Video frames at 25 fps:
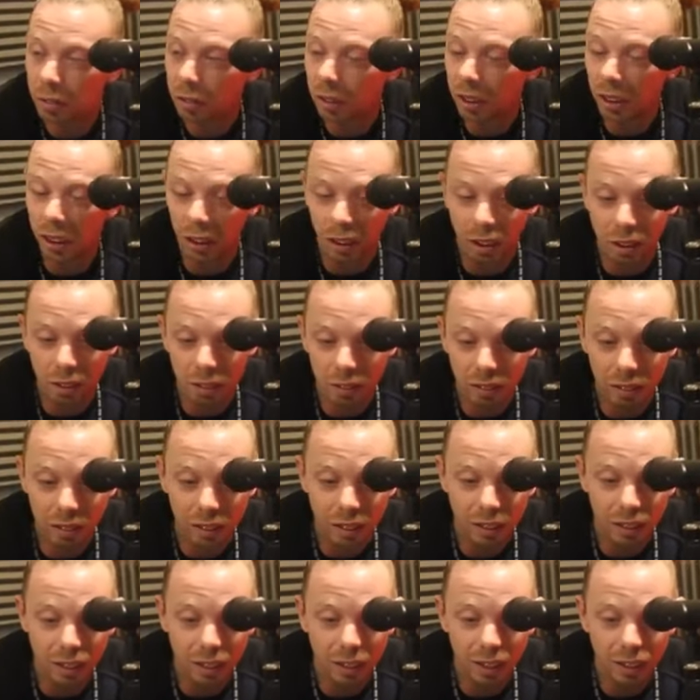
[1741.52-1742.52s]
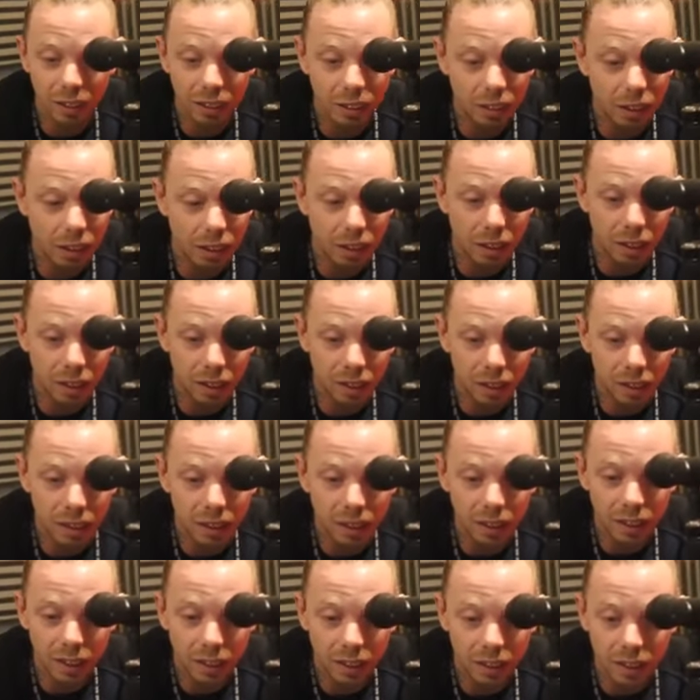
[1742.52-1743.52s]
Funny enough, no.
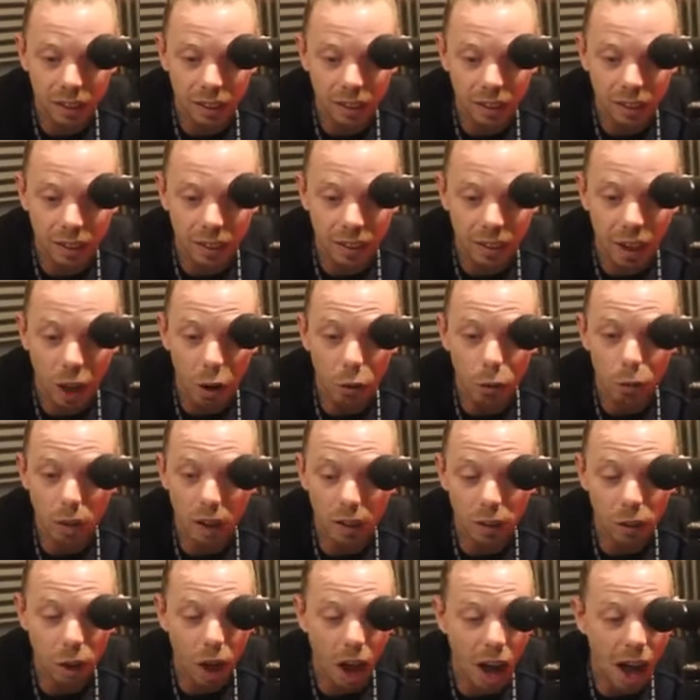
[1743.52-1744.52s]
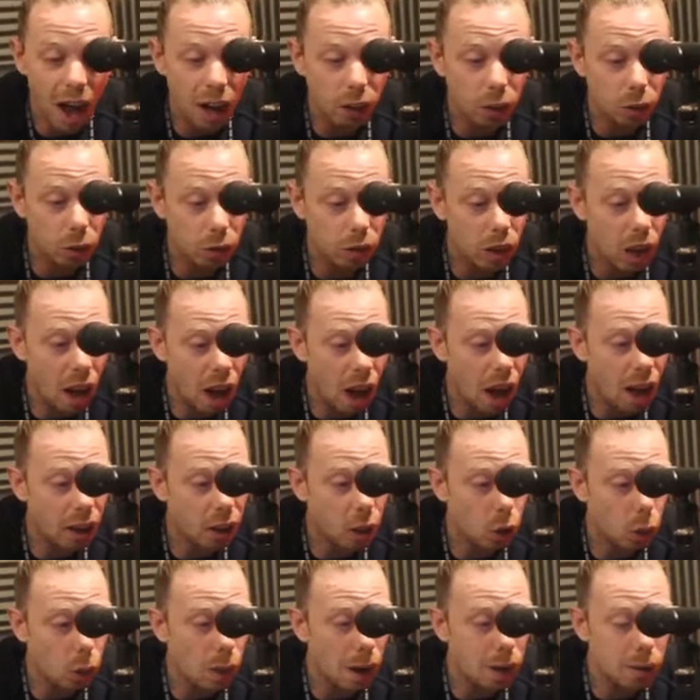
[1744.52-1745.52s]
I
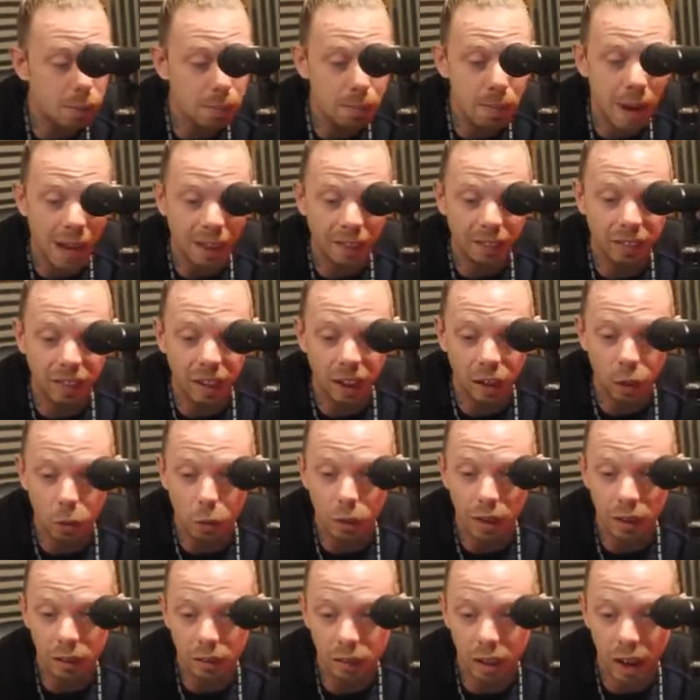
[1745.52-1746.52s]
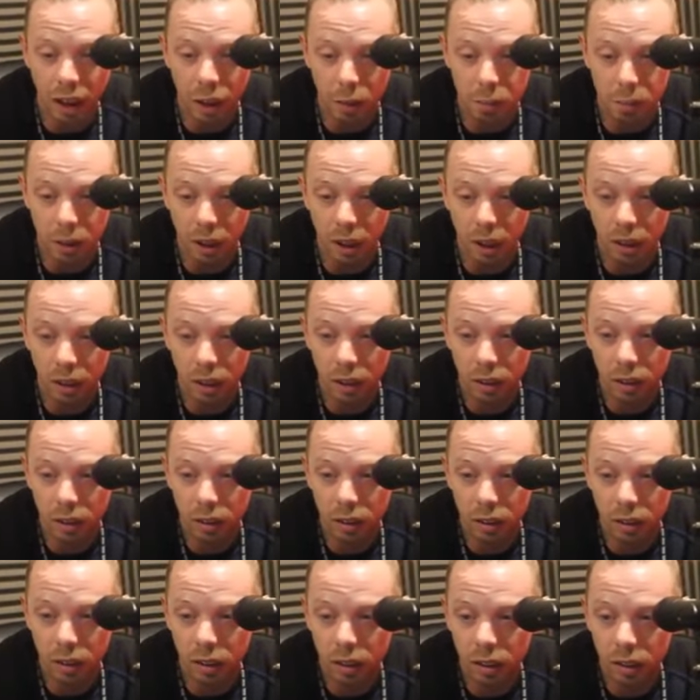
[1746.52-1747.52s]
had a one mad thing one time, yeah,
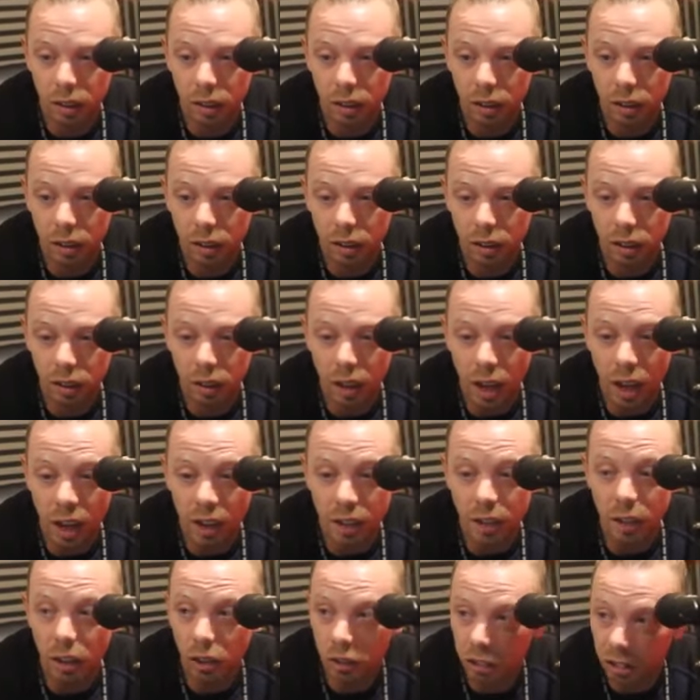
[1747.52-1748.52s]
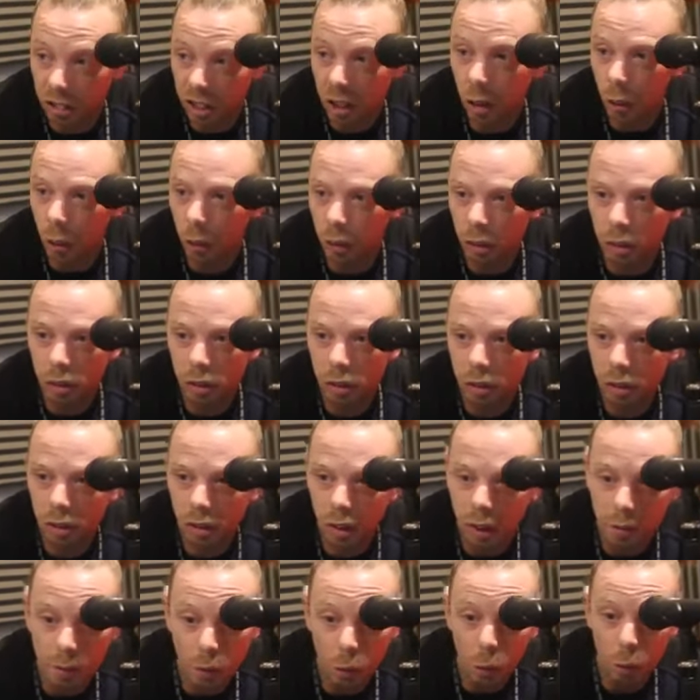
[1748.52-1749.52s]
in the grill
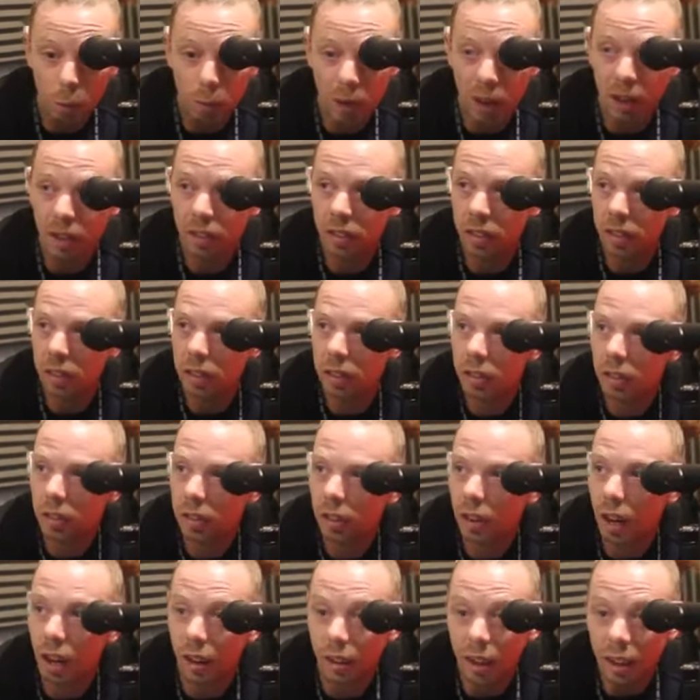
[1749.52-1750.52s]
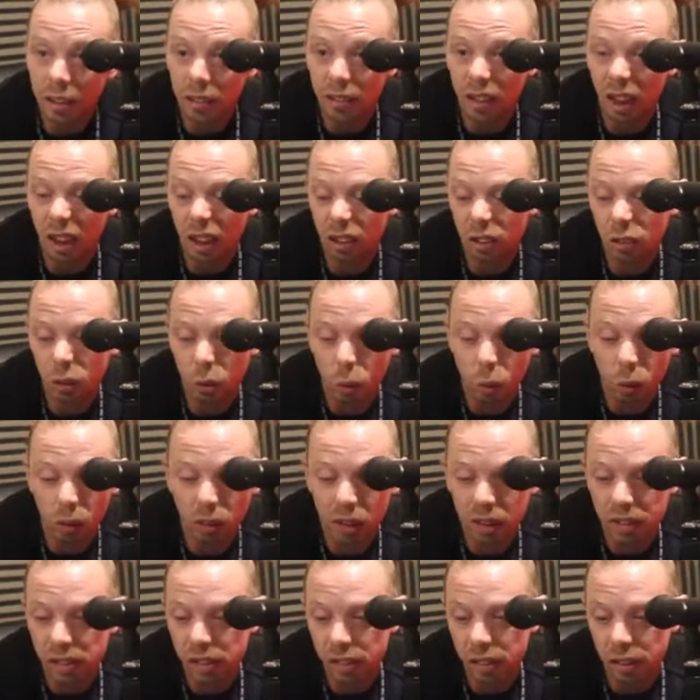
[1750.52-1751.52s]
of all places, and that's like a
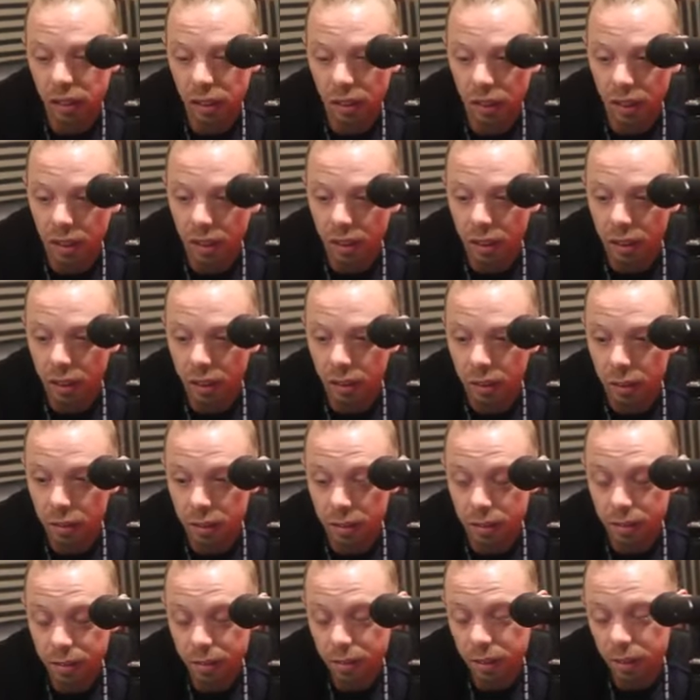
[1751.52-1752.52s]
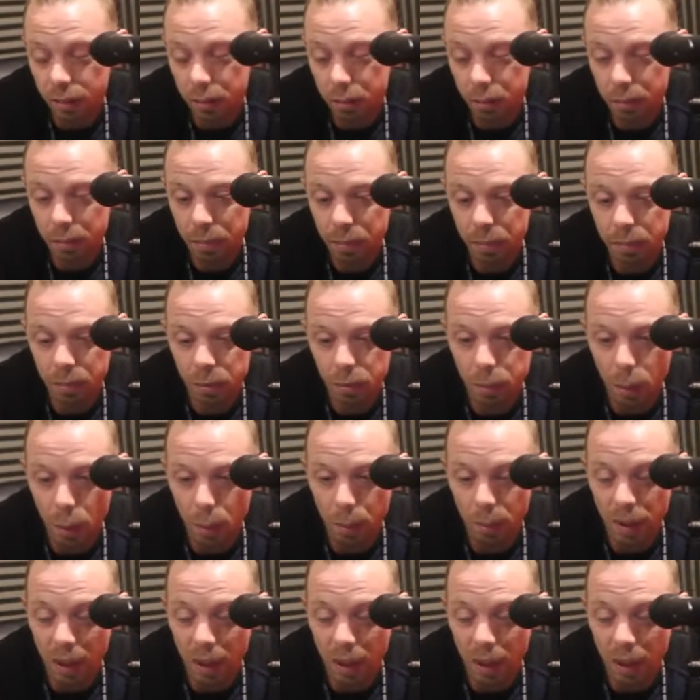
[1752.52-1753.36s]
tourist spot.